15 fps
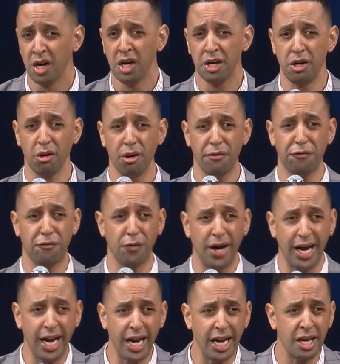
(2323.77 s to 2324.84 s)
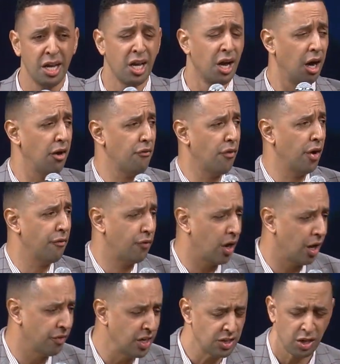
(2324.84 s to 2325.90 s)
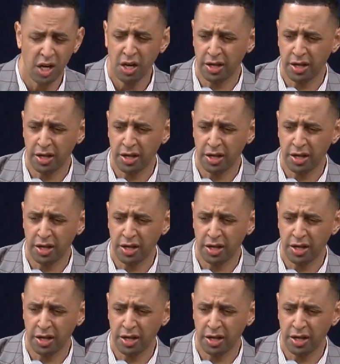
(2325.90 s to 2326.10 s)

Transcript: You're afraid of, of all this.